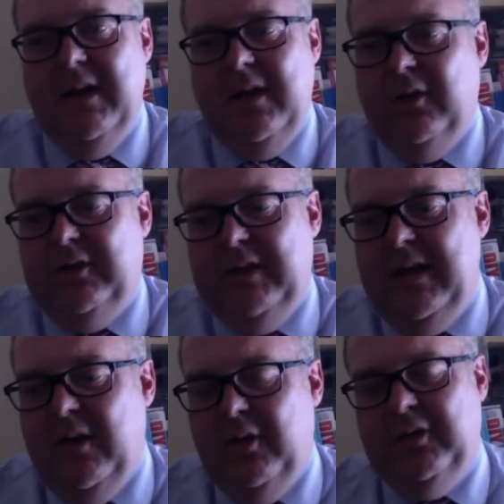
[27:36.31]
You'll
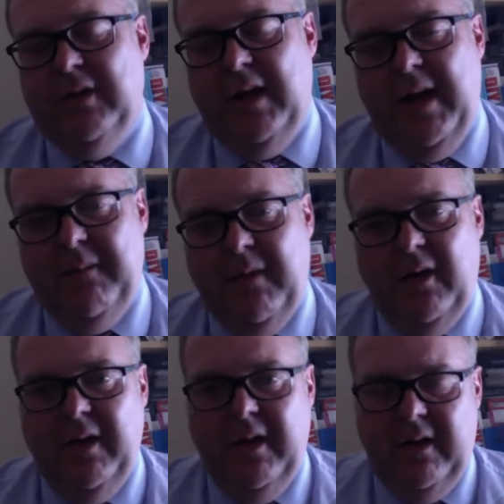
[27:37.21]
see those
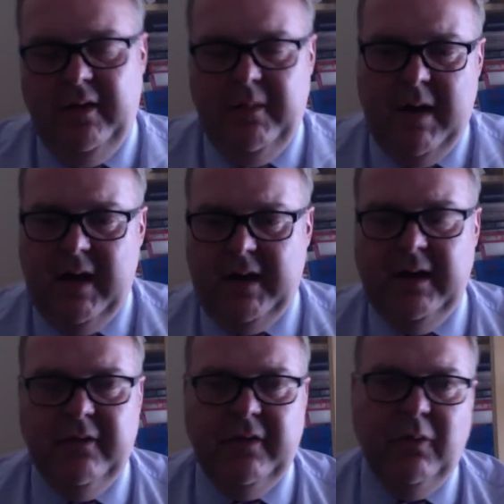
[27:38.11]
on the
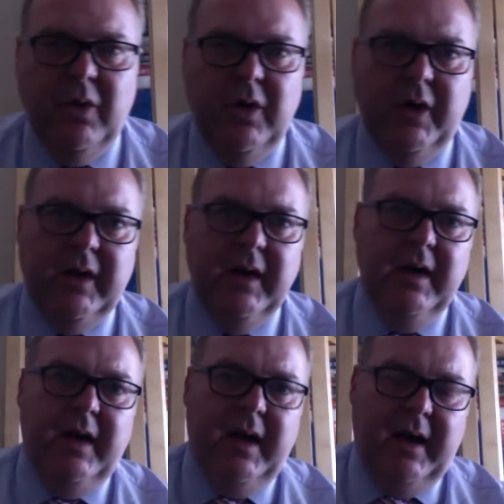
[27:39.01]
marking of the work
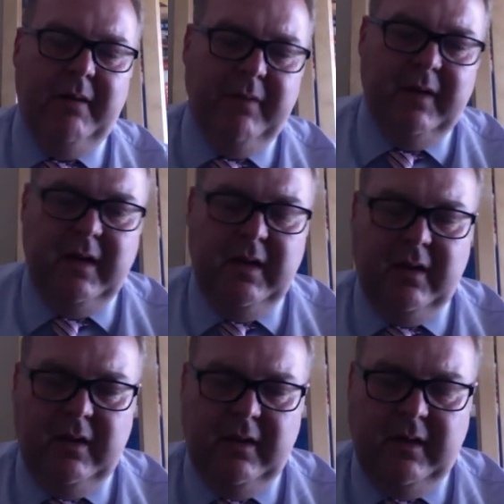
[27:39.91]
that
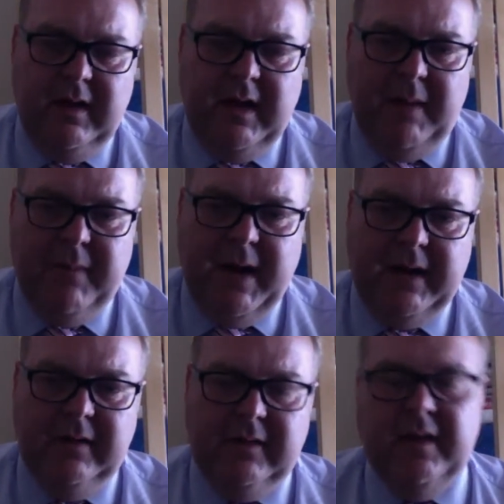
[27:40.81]
you get
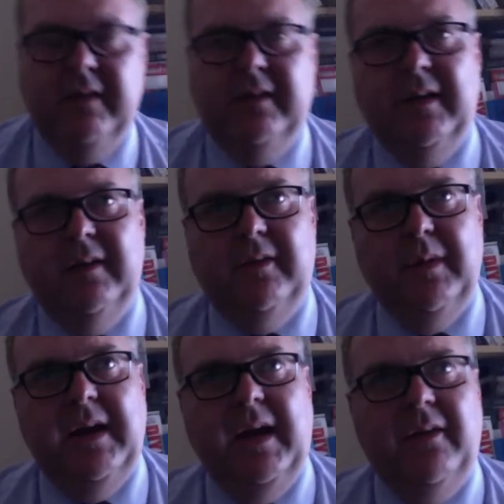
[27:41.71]
back as
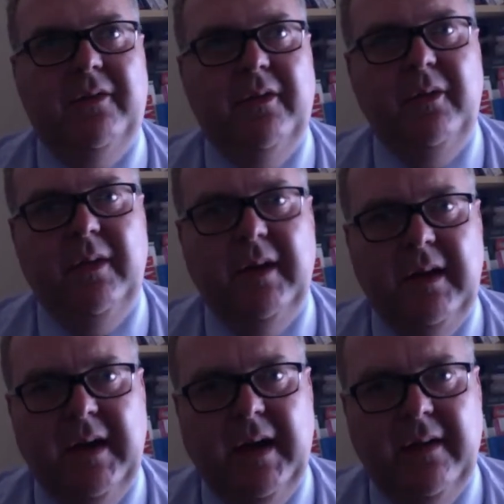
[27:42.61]
we get through
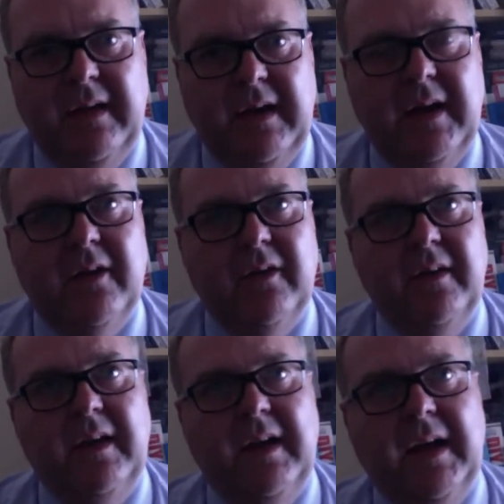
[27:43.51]
the
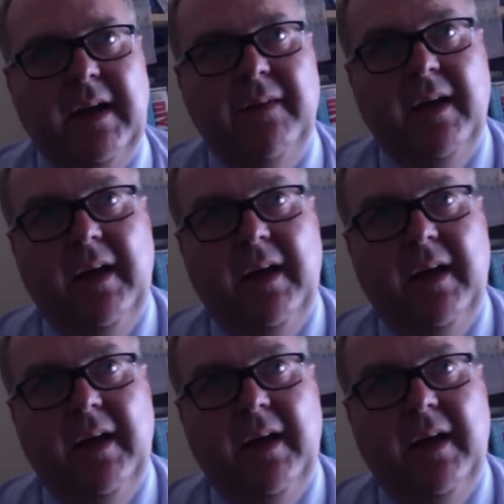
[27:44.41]
year.